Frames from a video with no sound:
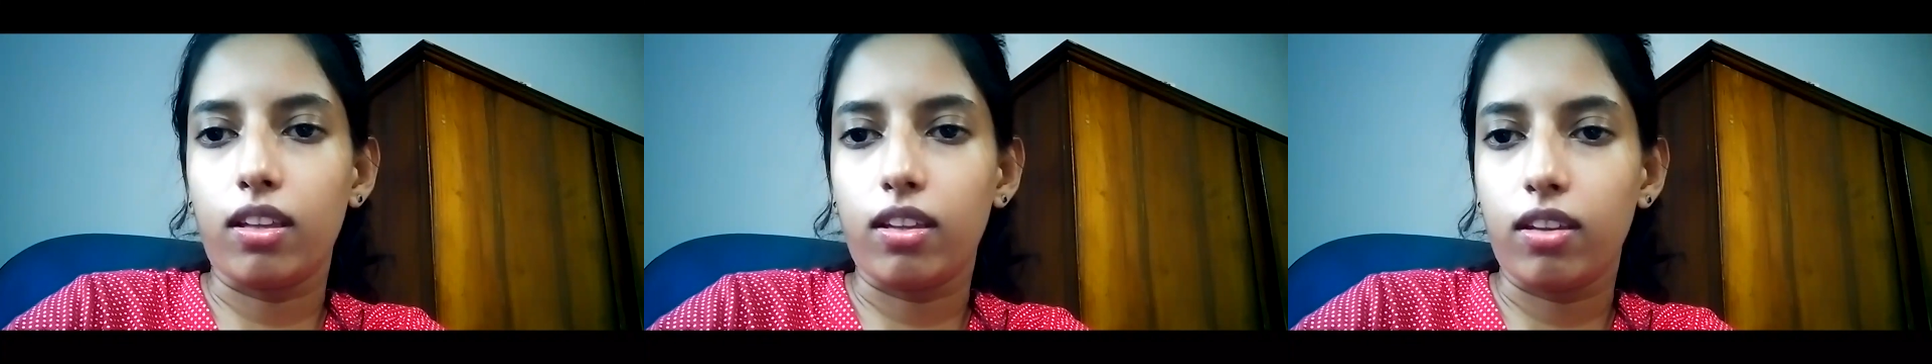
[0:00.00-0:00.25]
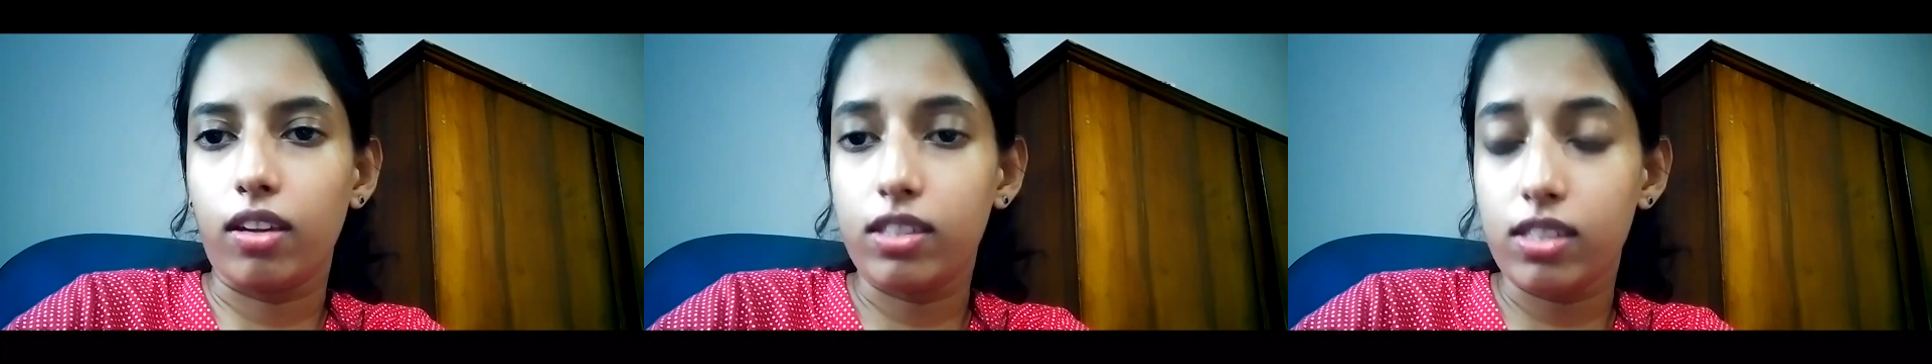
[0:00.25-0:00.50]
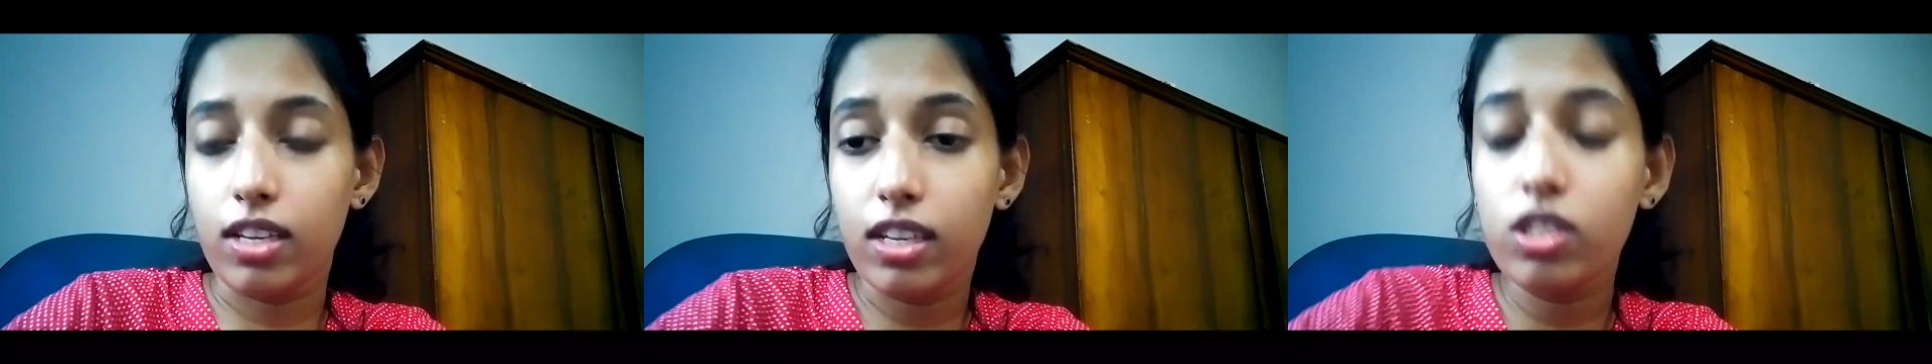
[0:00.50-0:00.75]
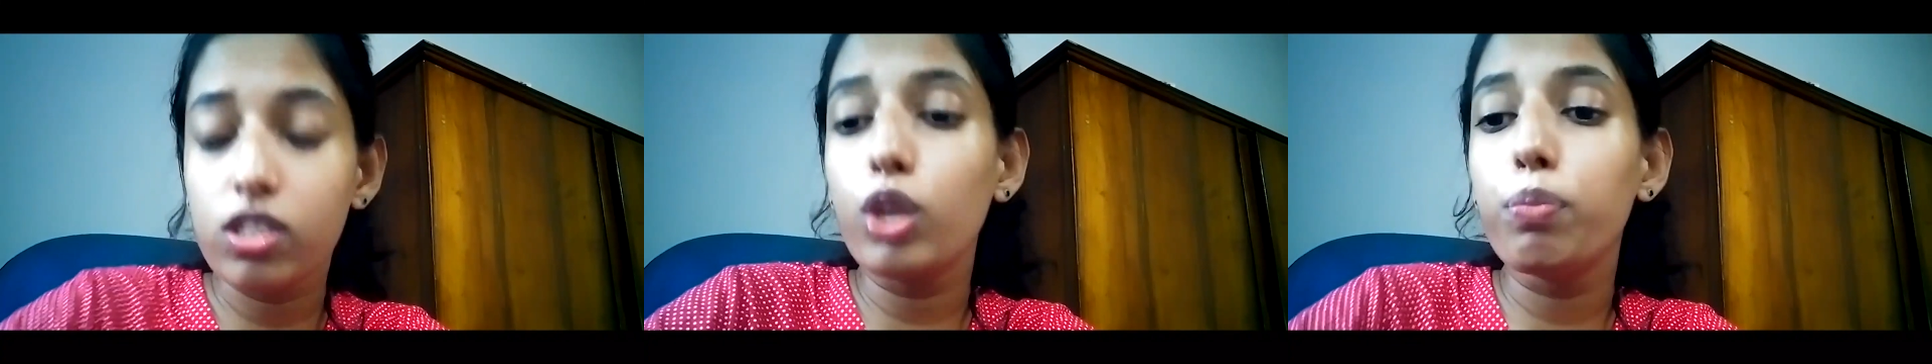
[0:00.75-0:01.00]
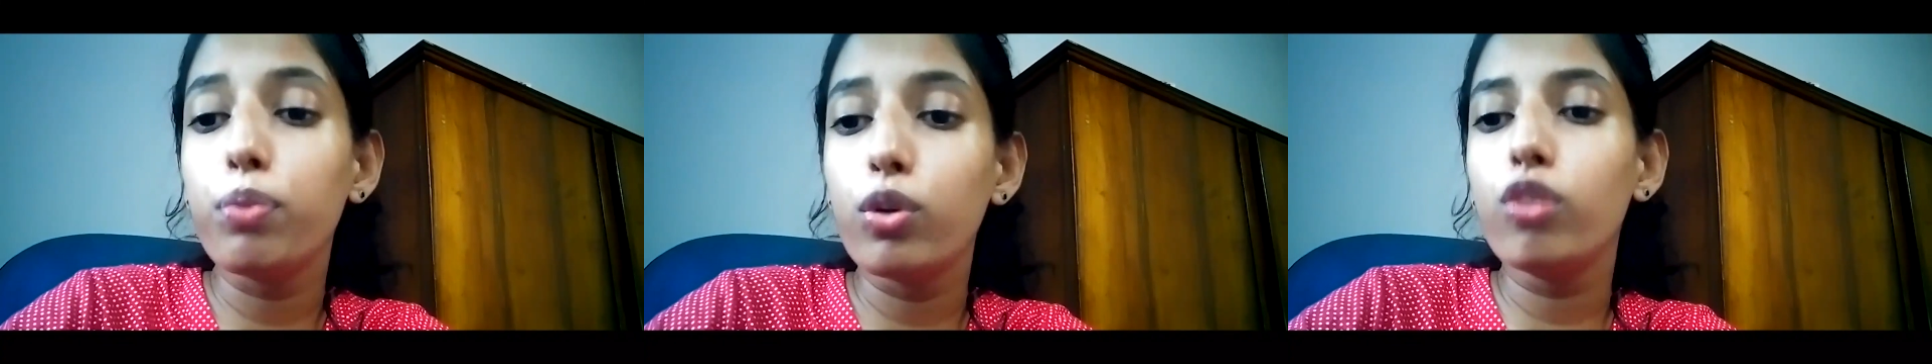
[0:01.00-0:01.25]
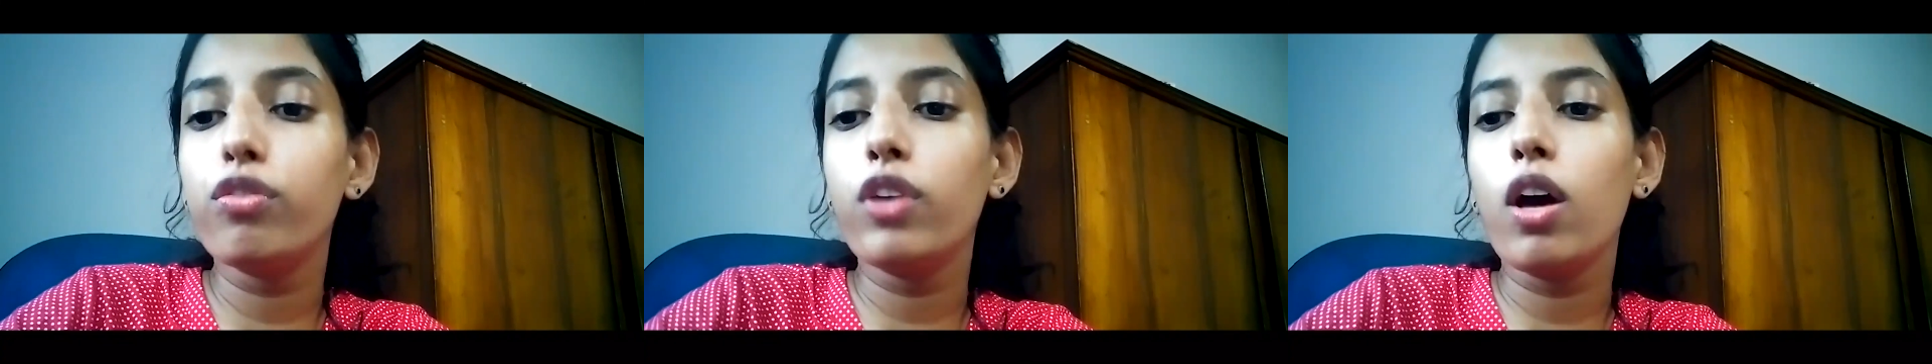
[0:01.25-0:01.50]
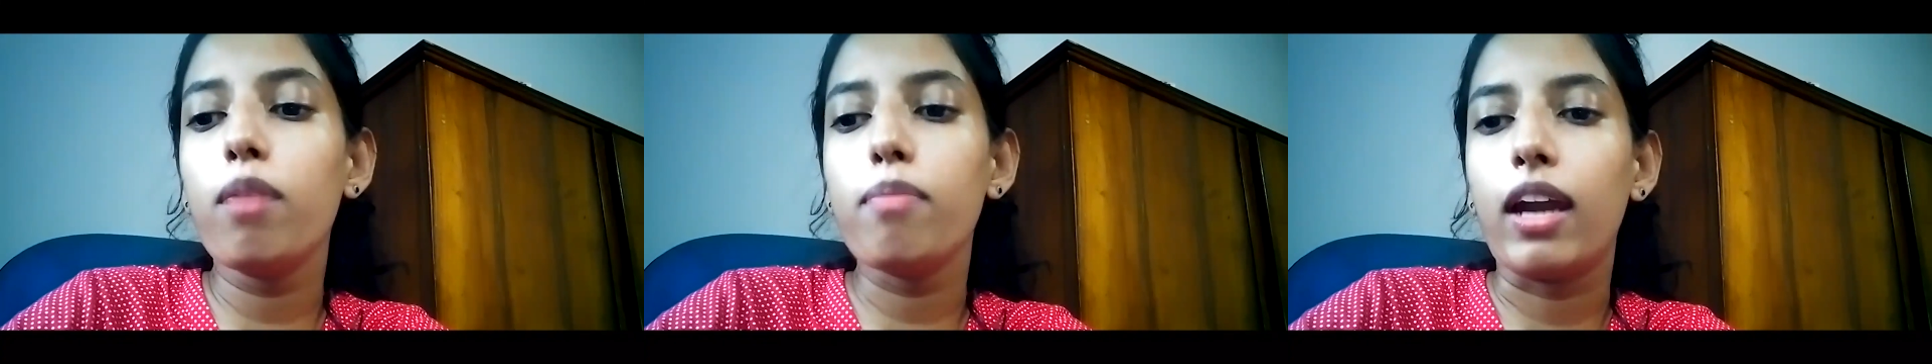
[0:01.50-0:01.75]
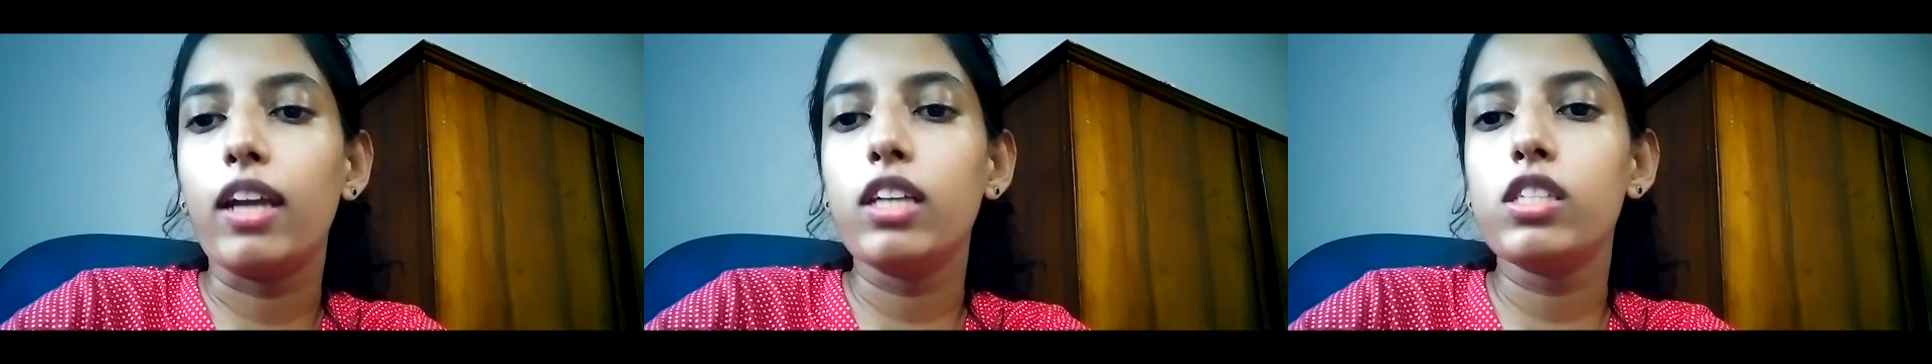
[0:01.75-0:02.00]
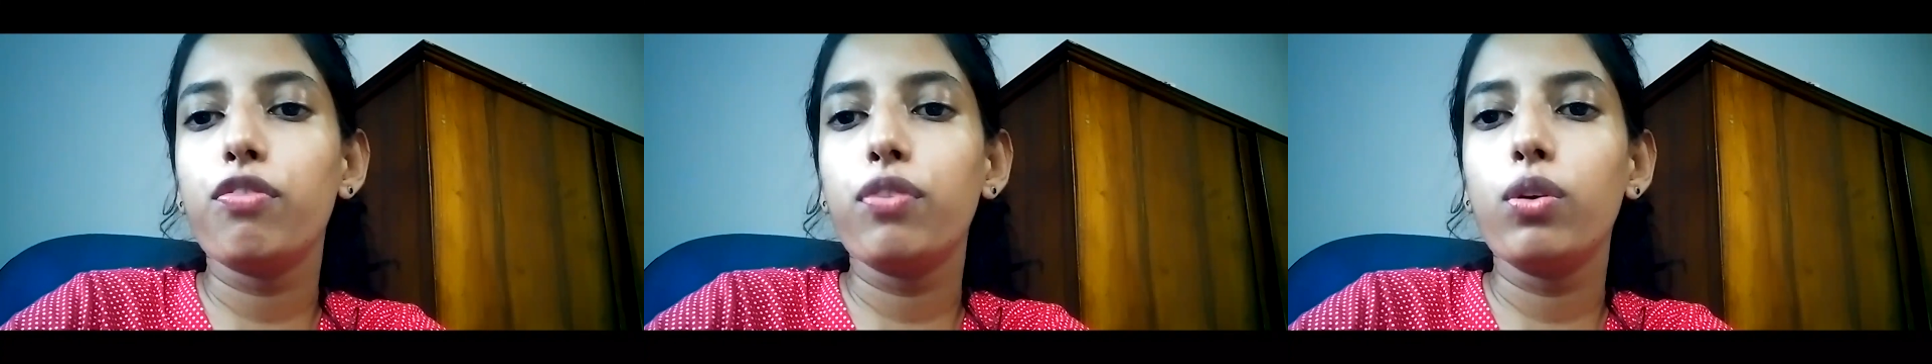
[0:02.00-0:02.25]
it's easy to prove your marriage if